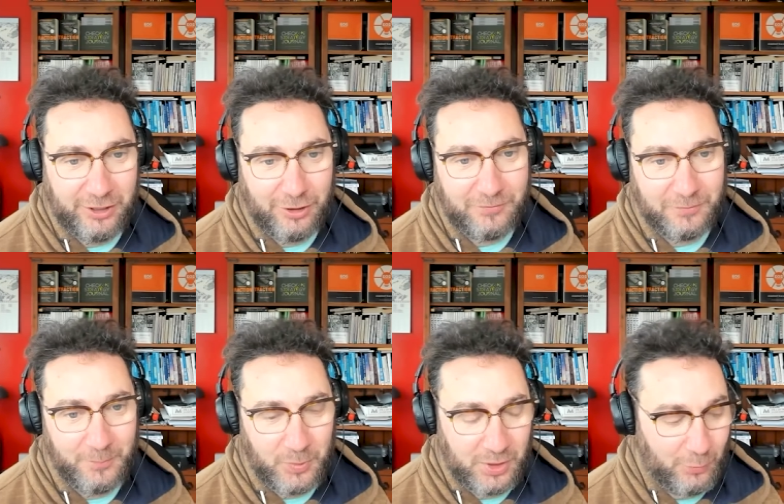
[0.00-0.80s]
love,
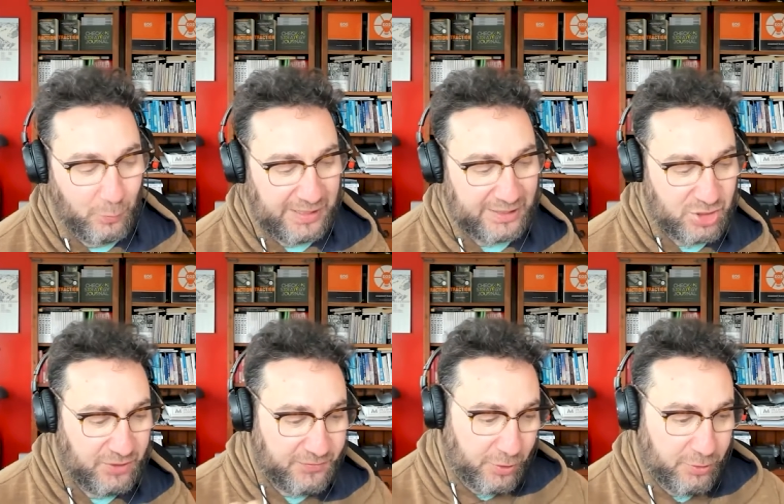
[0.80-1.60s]
we'll actually
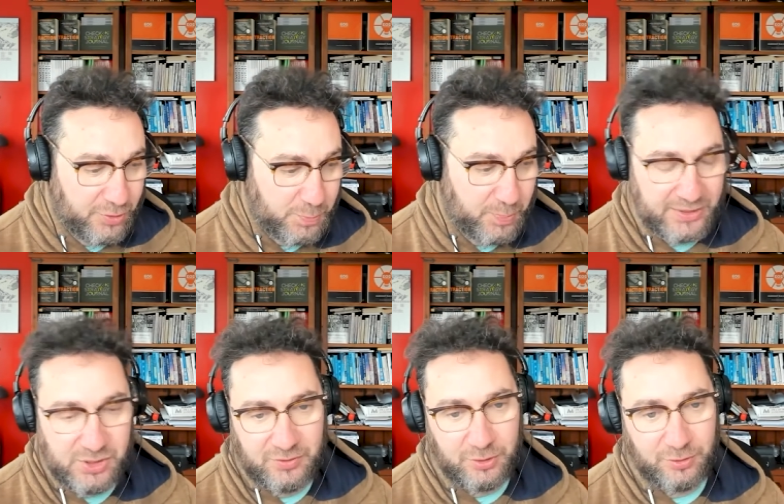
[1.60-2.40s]
focus
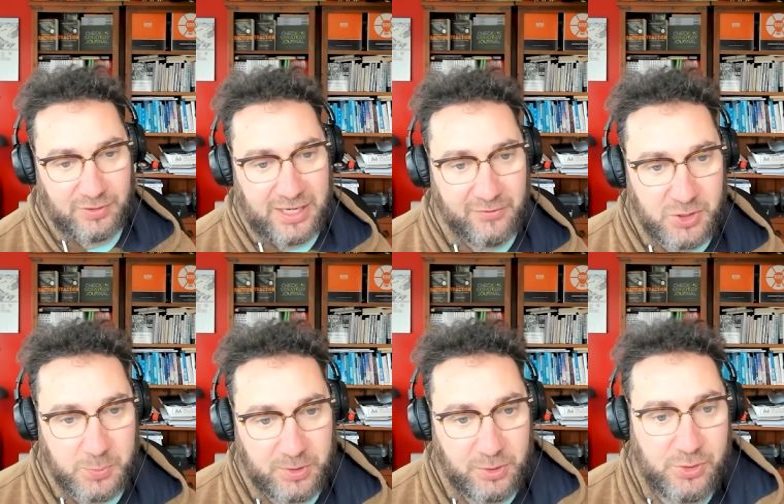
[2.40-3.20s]
better in other areas
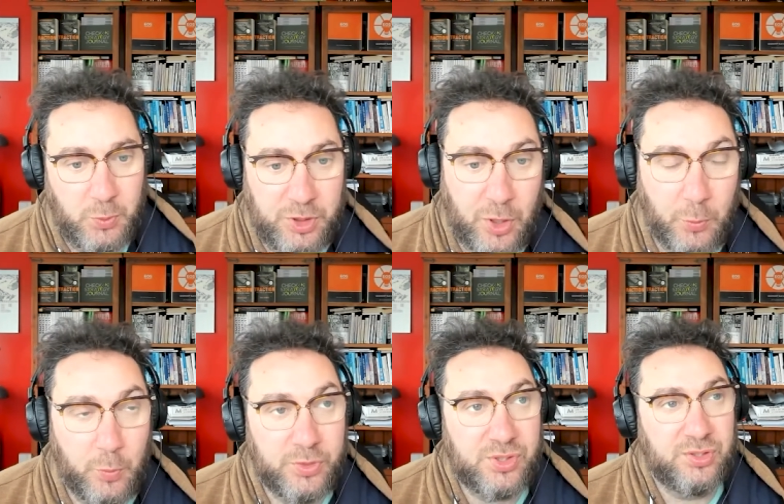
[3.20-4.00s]
because we don't
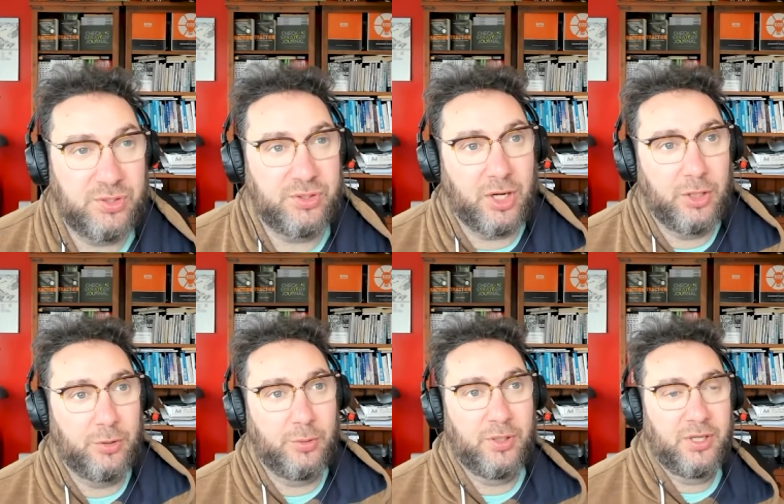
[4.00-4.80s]
want to
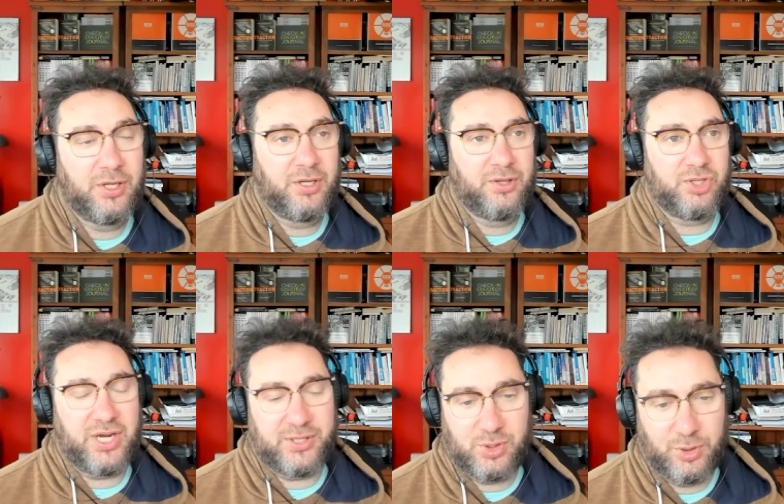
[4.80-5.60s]
dilute the
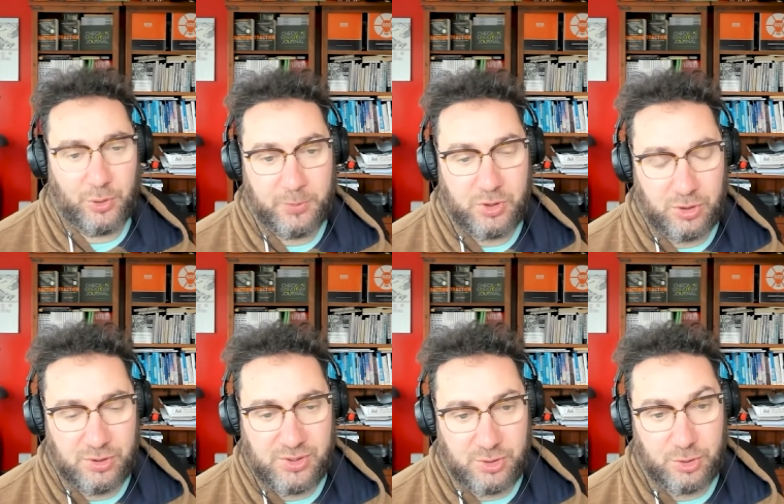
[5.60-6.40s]
chance and the
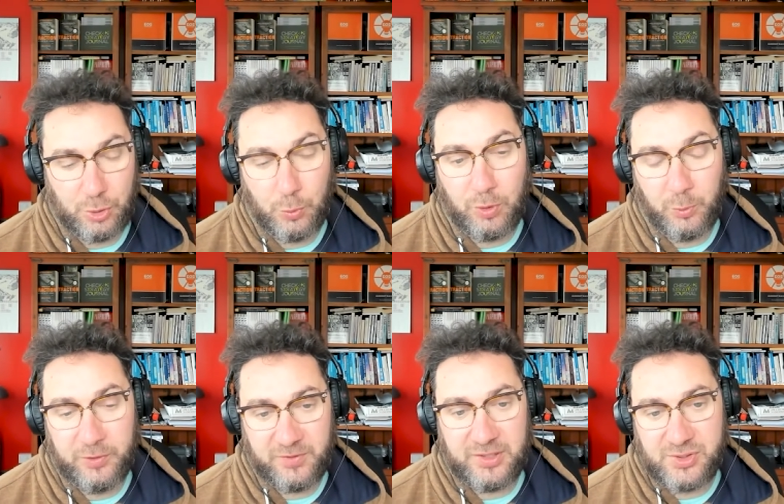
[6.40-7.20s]
opportunity to do what we
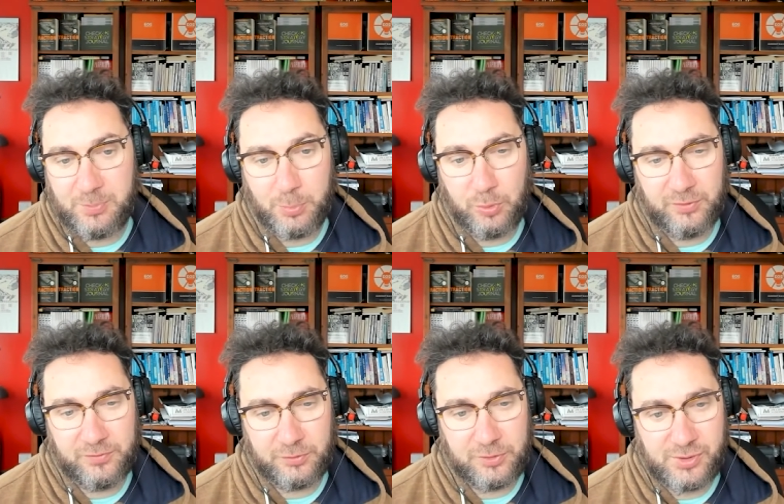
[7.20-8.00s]
feel is important
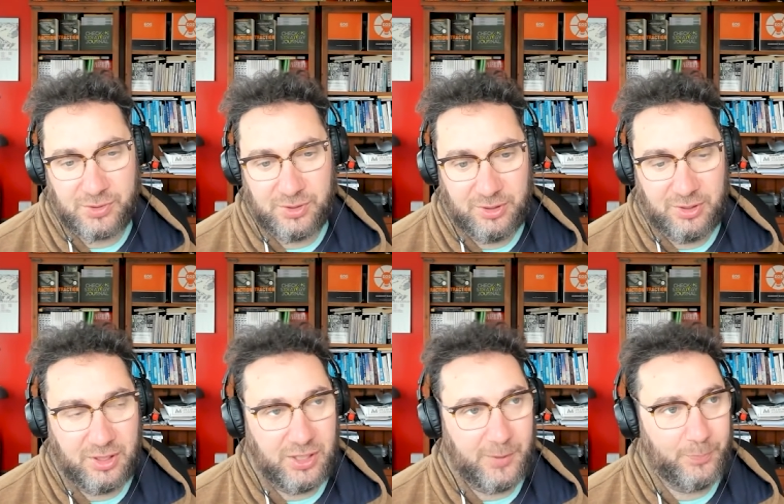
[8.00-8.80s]
for us.
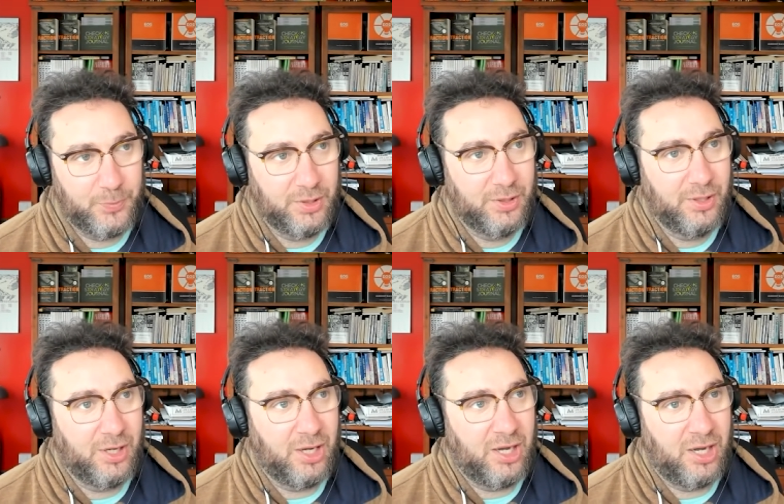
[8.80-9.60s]

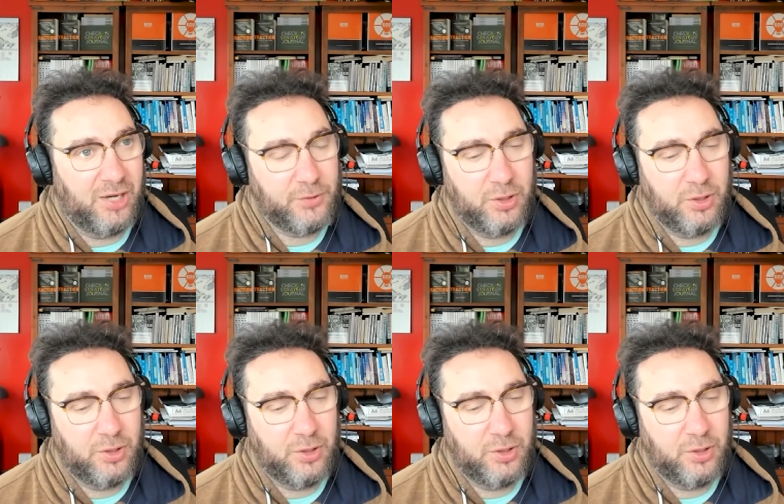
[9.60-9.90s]
I've